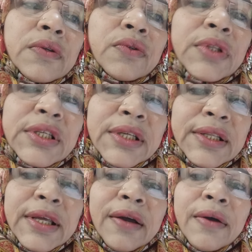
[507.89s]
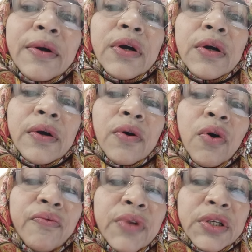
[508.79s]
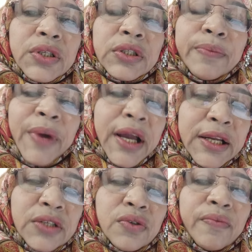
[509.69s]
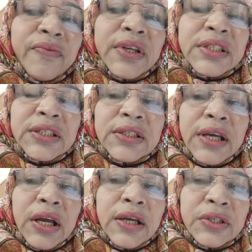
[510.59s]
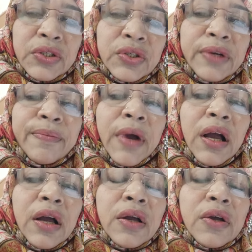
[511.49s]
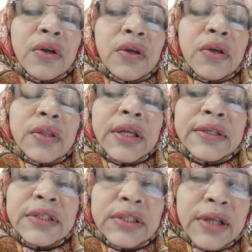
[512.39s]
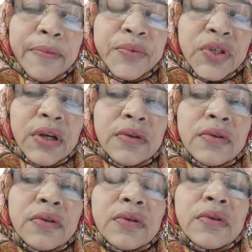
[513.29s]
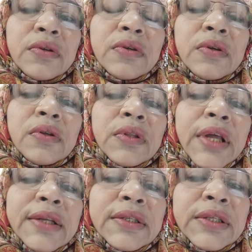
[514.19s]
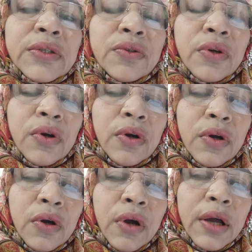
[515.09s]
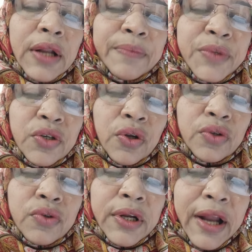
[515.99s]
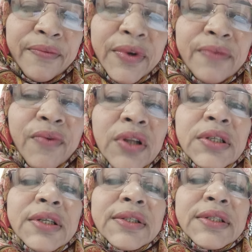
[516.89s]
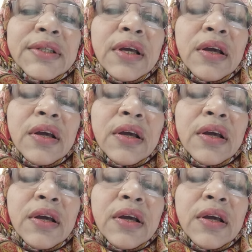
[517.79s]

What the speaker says: So these are the ovulation, the mechanism. First is the stigma, then it is rupture, then it is rupture also Graafian follicles.